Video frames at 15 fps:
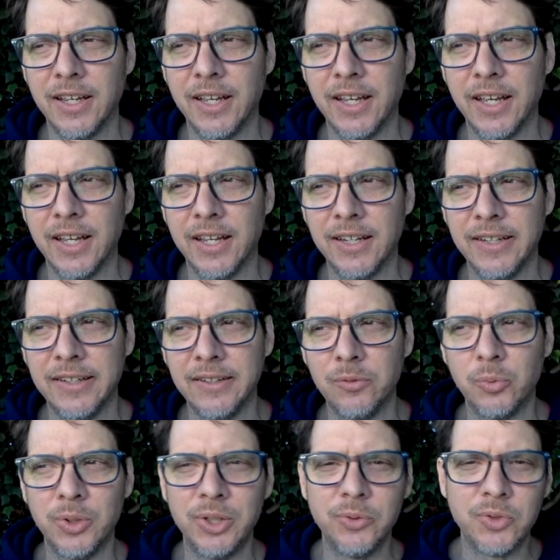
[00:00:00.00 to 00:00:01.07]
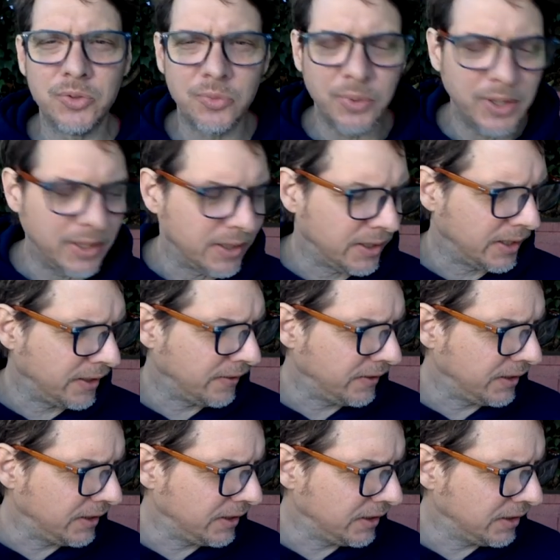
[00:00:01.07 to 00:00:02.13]
And when you read it in
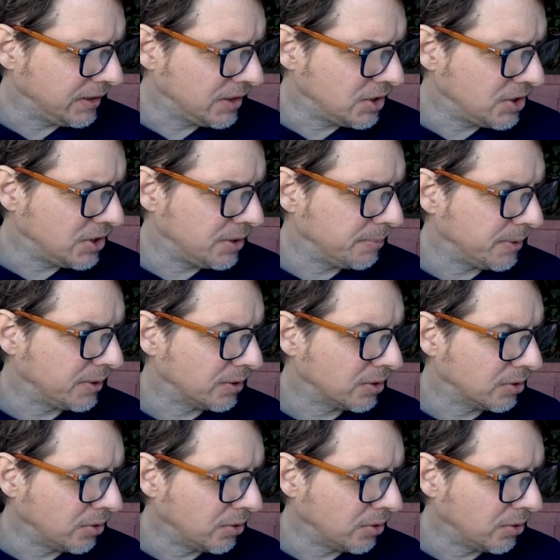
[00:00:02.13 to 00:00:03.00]
the Nishijima